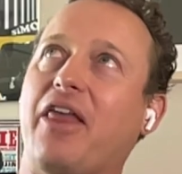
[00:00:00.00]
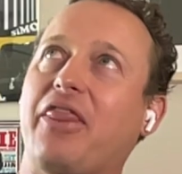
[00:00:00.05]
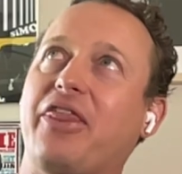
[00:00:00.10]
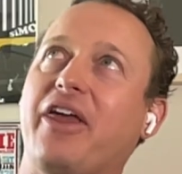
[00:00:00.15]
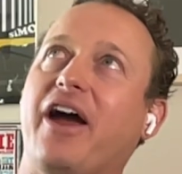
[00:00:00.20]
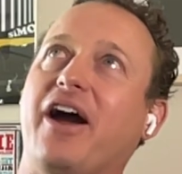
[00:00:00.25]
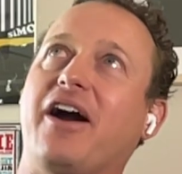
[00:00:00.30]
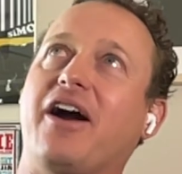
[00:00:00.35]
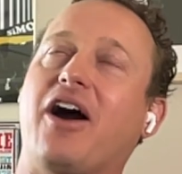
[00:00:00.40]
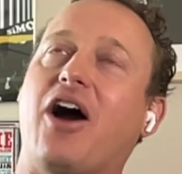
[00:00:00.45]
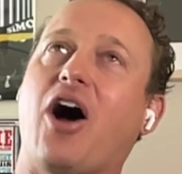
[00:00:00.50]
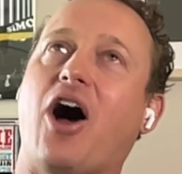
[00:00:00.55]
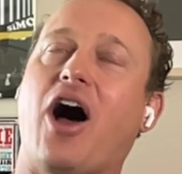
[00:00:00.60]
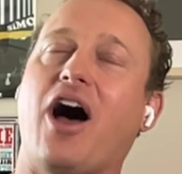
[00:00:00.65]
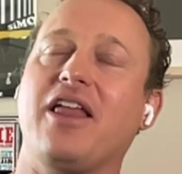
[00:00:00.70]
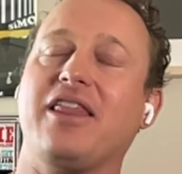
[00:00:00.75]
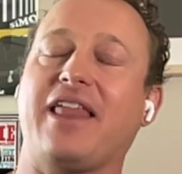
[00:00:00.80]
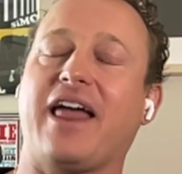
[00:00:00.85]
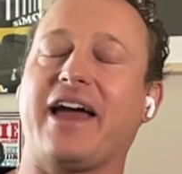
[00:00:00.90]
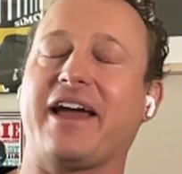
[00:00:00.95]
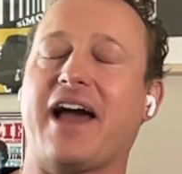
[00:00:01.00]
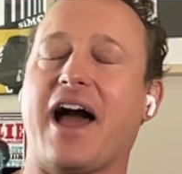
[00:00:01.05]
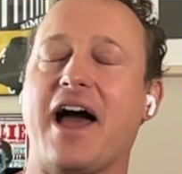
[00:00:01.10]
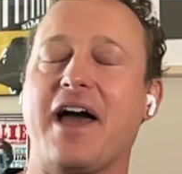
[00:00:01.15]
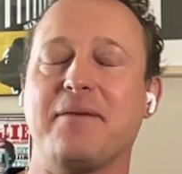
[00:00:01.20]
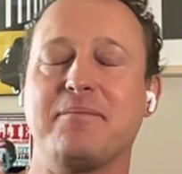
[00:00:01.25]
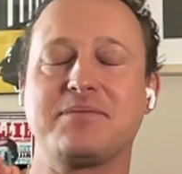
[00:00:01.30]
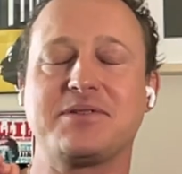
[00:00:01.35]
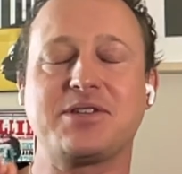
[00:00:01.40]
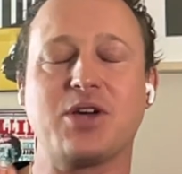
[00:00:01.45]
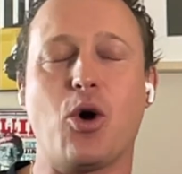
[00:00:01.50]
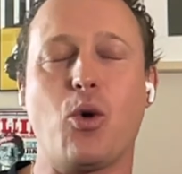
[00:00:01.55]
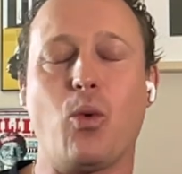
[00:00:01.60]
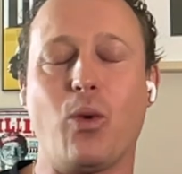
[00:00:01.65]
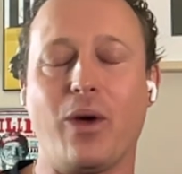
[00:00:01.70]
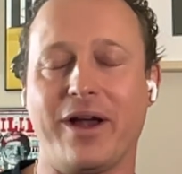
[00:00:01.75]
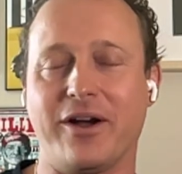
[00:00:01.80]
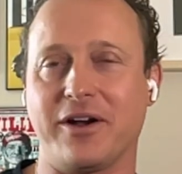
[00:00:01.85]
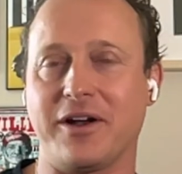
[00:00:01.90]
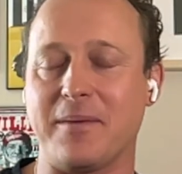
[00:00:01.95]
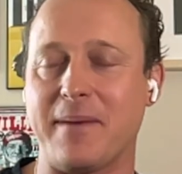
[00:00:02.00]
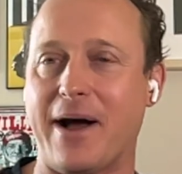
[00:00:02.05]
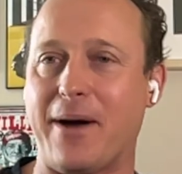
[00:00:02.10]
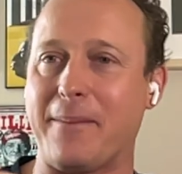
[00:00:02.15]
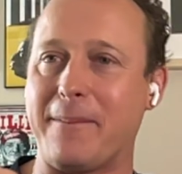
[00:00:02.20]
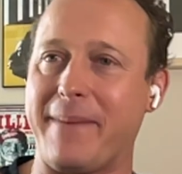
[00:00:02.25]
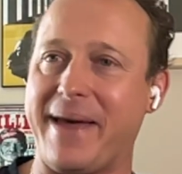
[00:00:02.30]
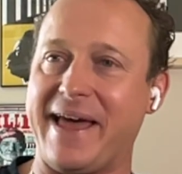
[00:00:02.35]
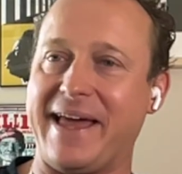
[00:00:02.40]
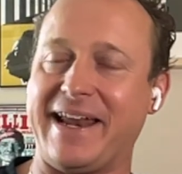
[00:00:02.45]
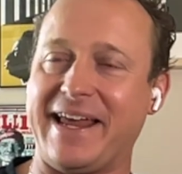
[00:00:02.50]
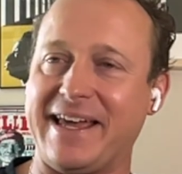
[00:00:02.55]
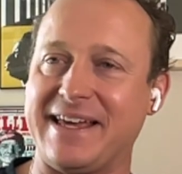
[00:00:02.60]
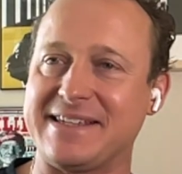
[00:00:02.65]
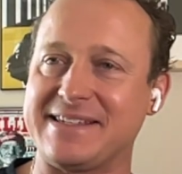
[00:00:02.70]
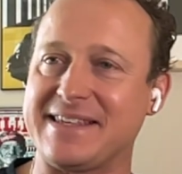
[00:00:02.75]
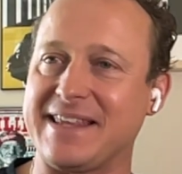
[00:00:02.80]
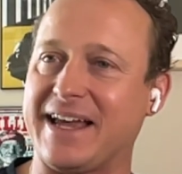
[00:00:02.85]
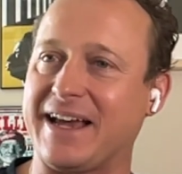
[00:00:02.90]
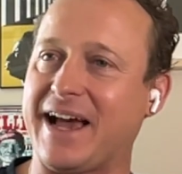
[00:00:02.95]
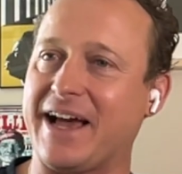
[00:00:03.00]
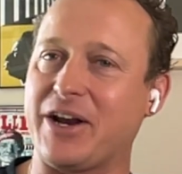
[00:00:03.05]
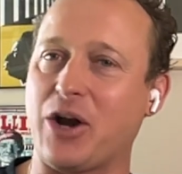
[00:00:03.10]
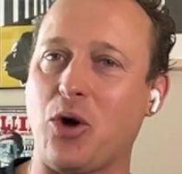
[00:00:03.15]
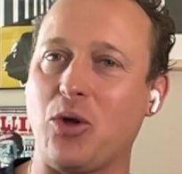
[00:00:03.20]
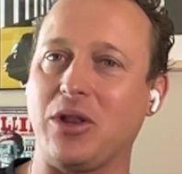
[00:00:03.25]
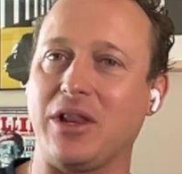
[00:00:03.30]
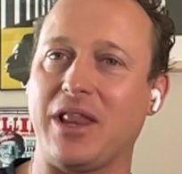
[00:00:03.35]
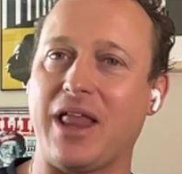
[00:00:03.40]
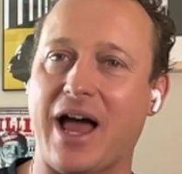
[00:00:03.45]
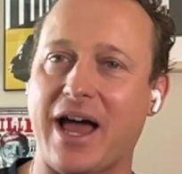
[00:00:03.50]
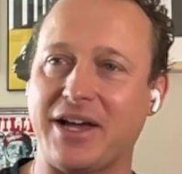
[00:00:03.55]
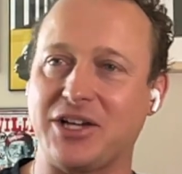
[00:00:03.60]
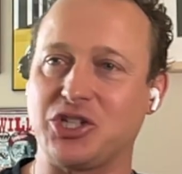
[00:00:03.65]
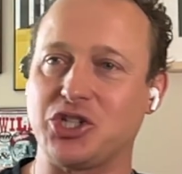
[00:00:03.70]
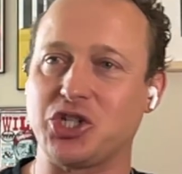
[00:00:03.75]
Like, I'm so weird about mayonnaise. Like, I don't like